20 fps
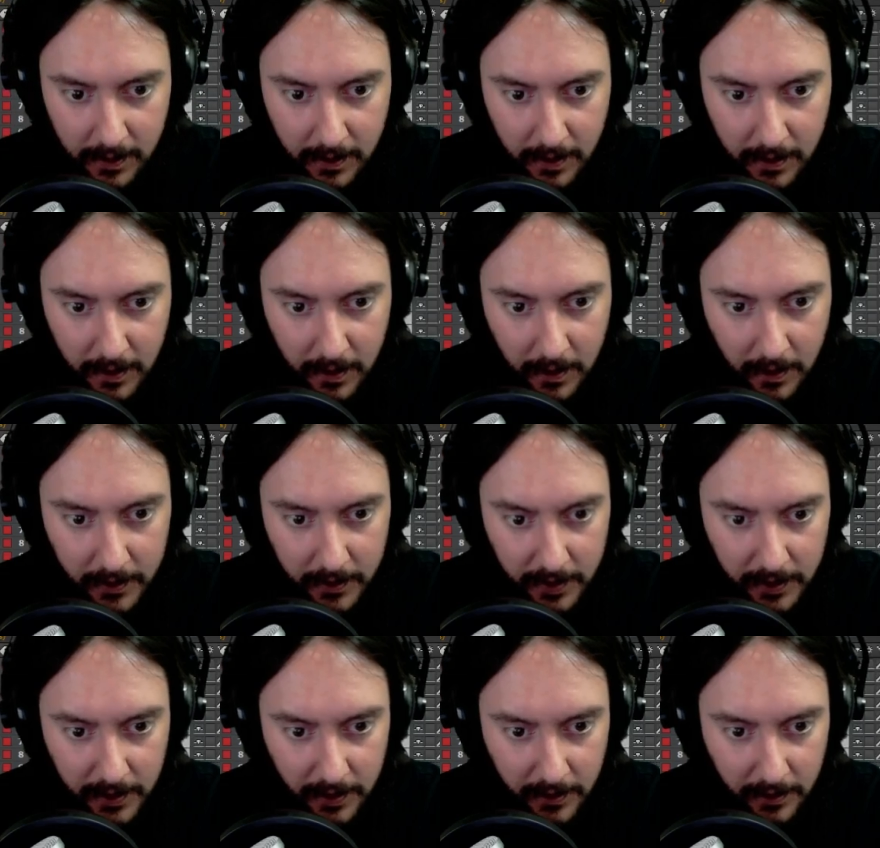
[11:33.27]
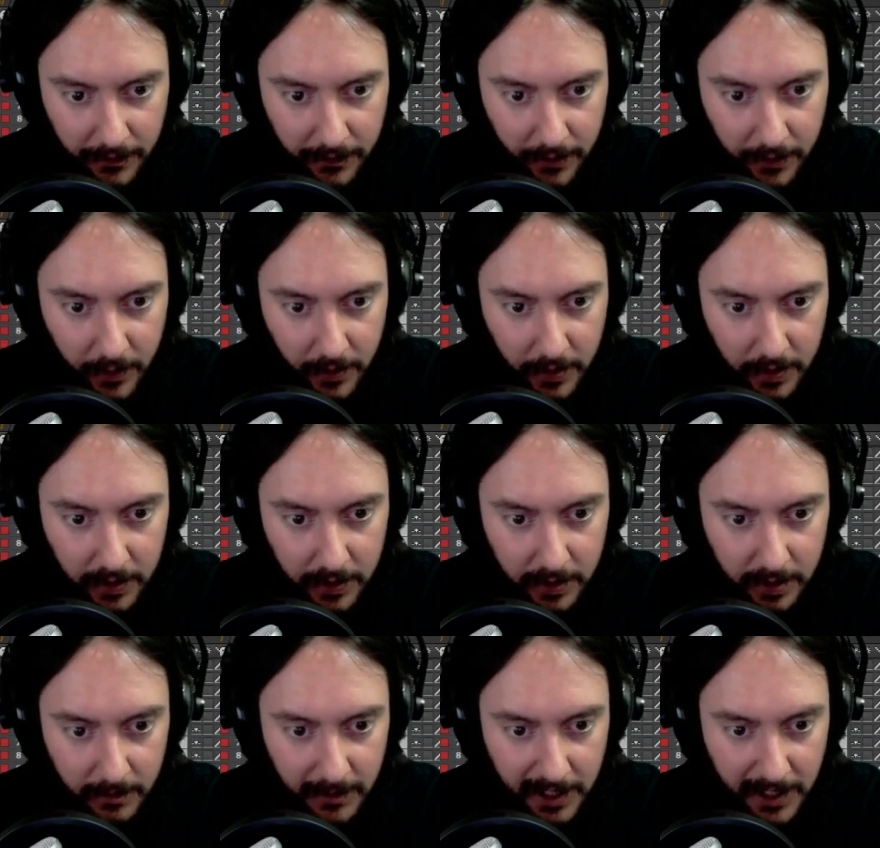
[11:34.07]
Oh, it wants to go to full.
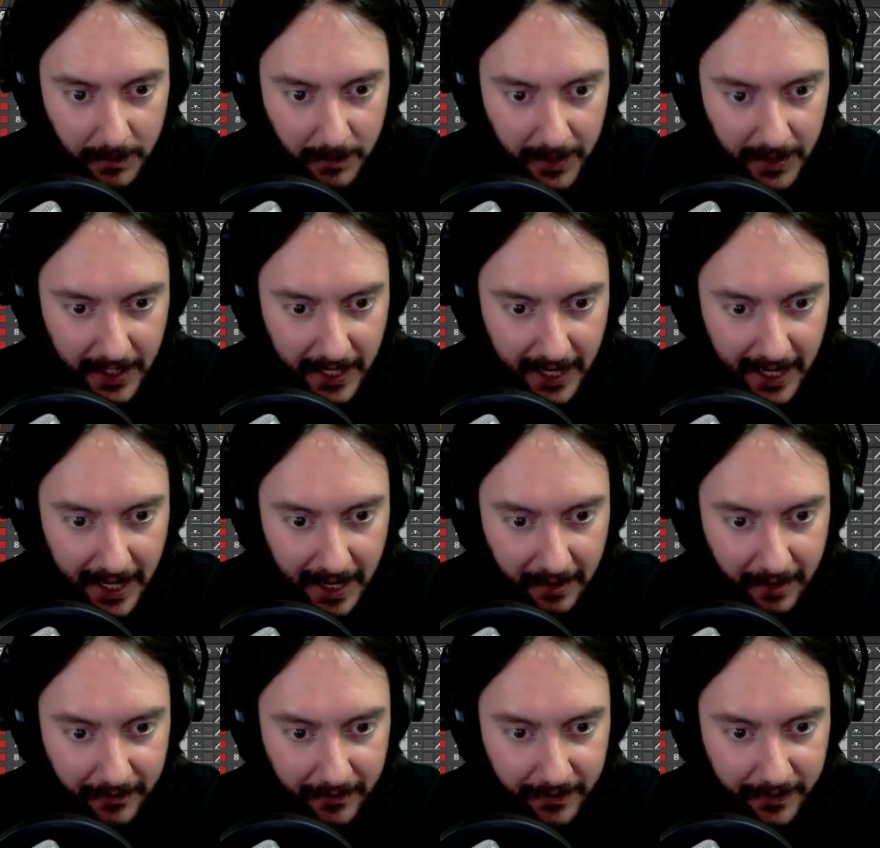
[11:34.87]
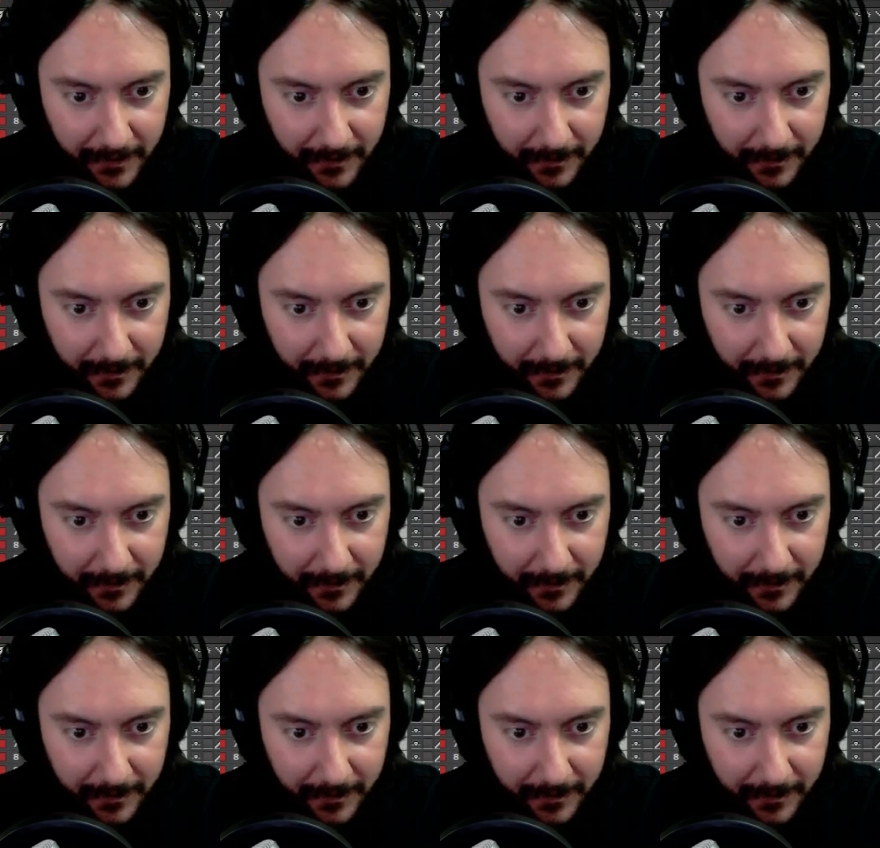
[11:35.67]
Let me keep it at half.